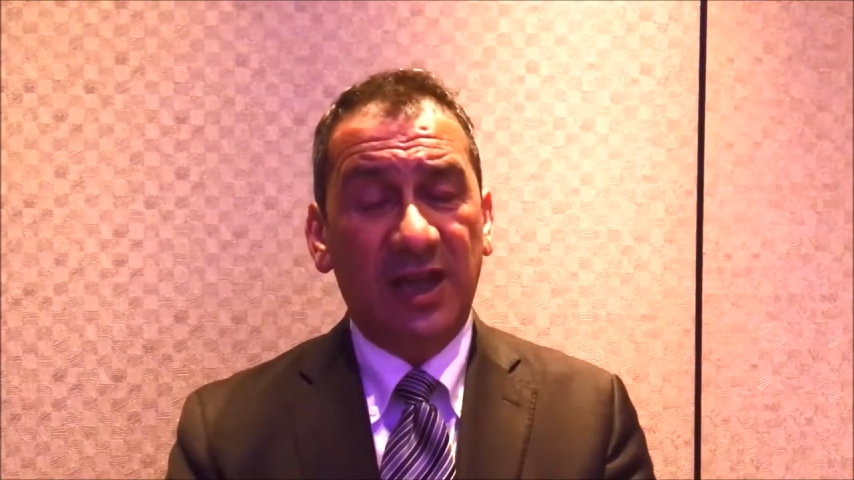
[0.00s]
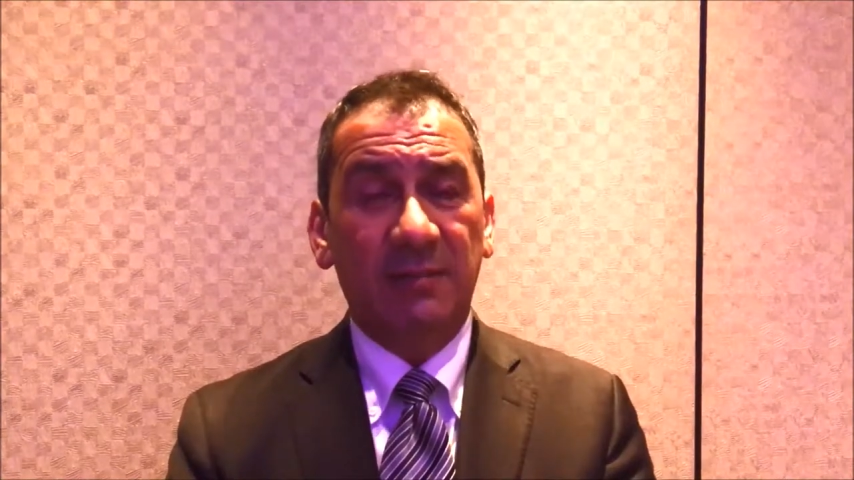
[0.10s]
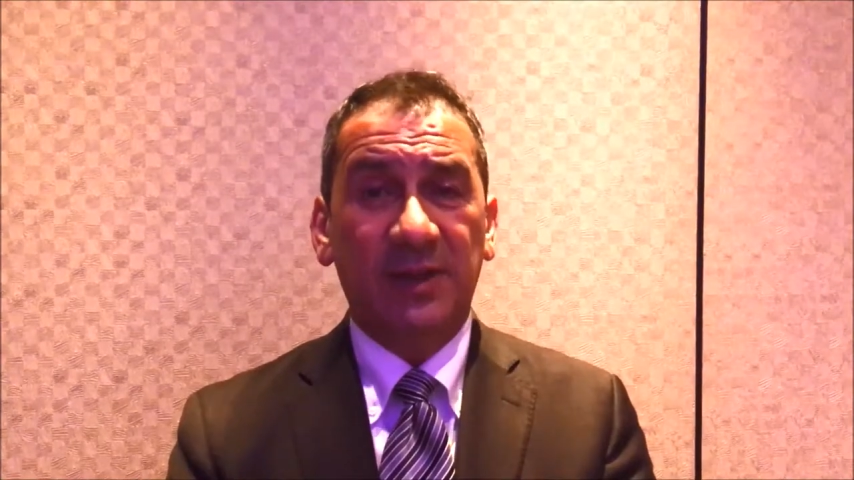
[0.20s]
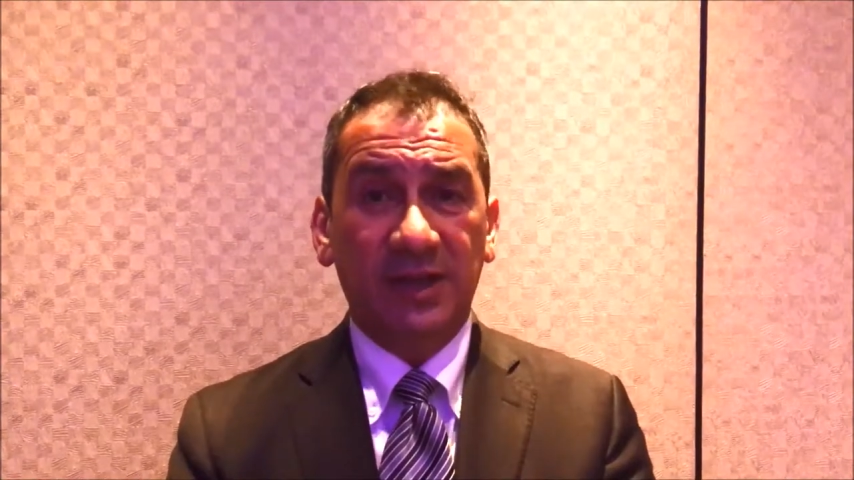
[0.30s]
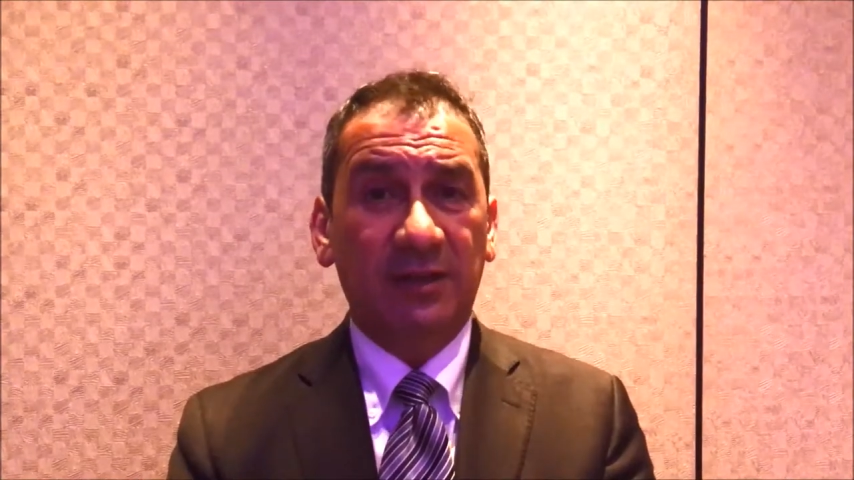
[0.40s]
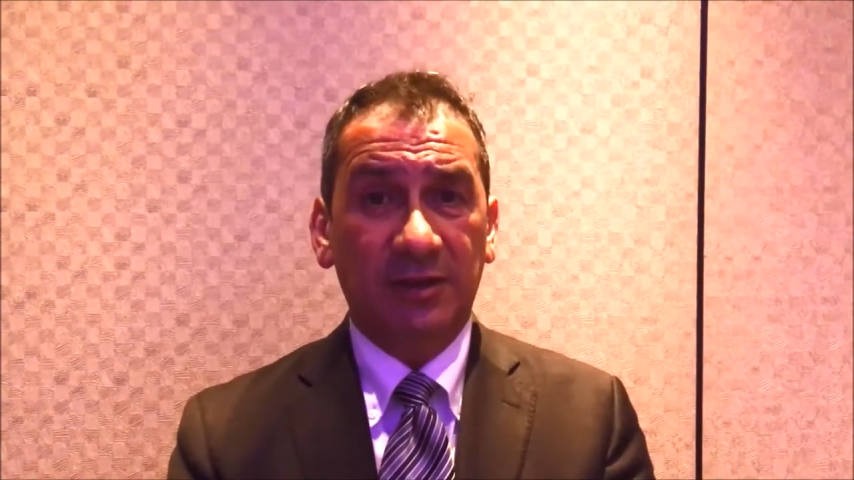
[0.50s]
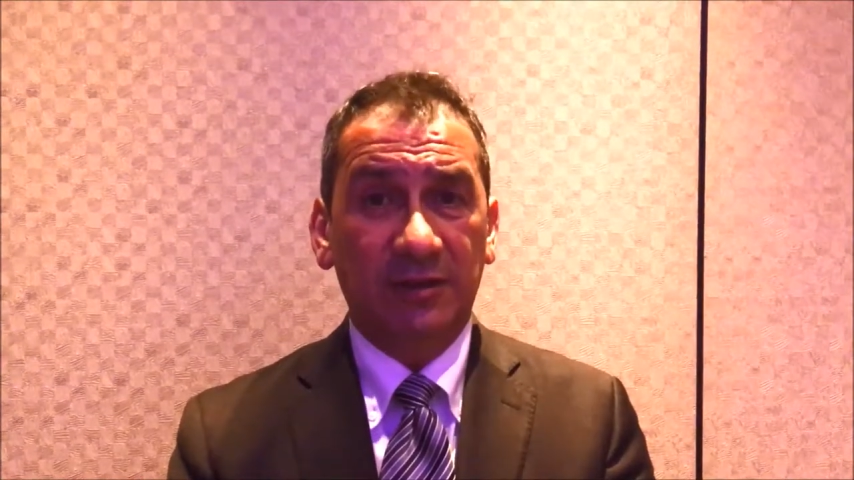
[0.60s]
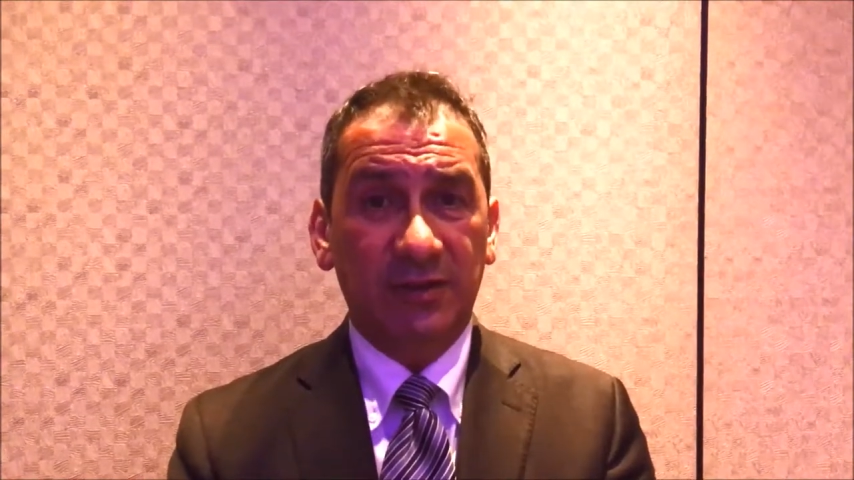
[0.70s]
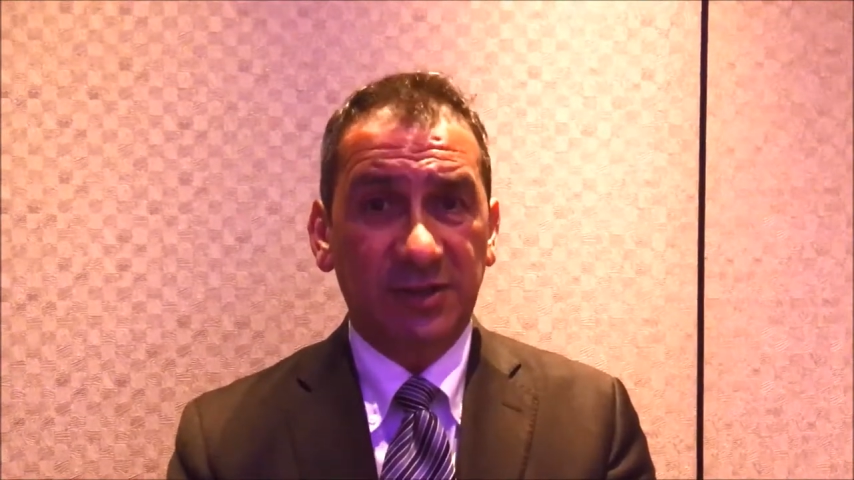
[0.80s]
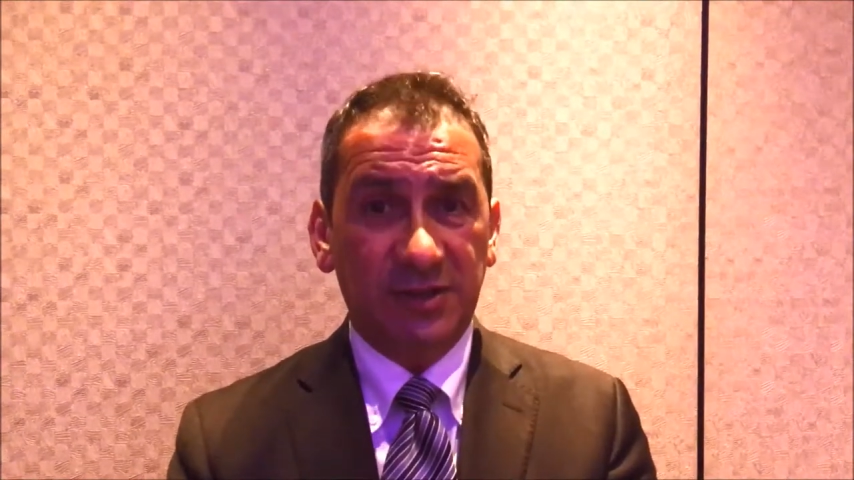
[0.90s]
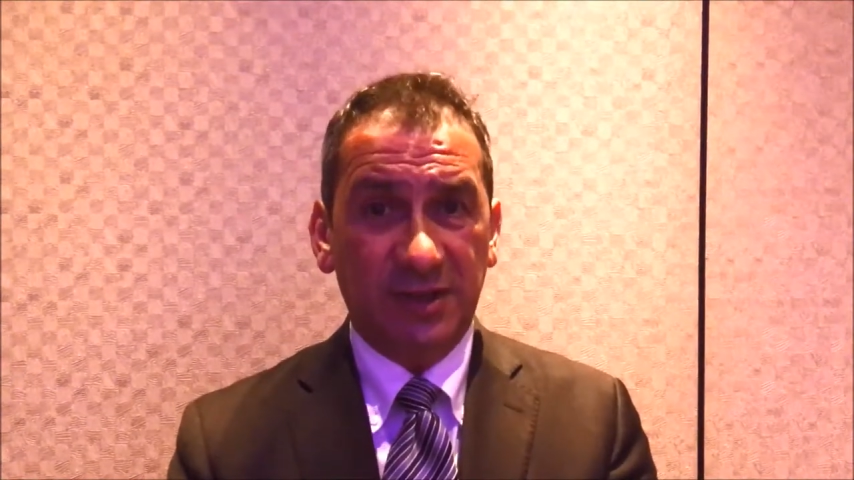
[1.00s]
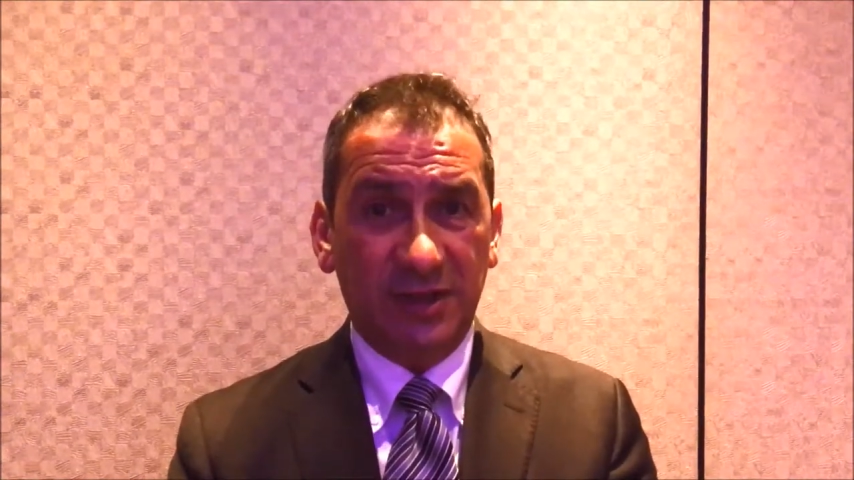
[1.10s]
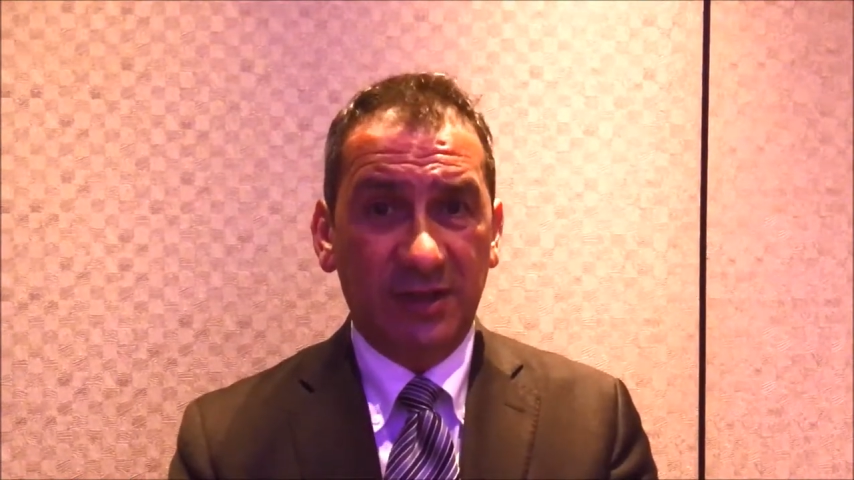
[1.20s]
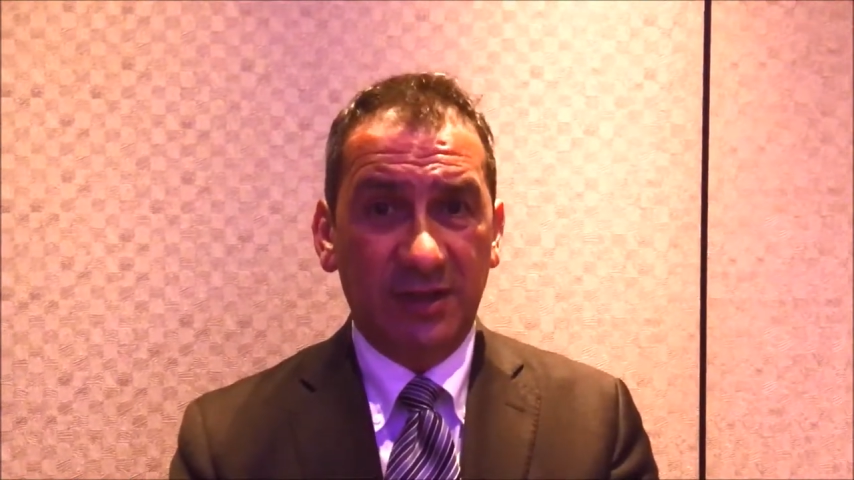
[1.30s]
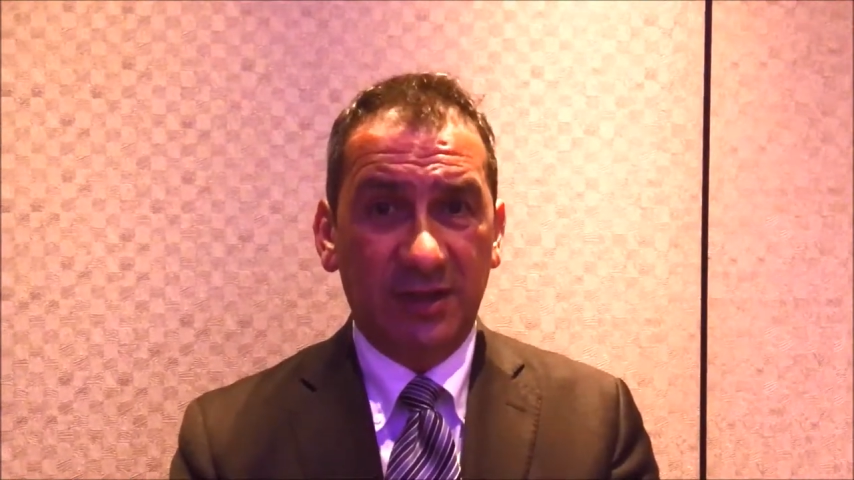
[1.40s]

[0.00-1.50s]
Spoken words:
at McGill University,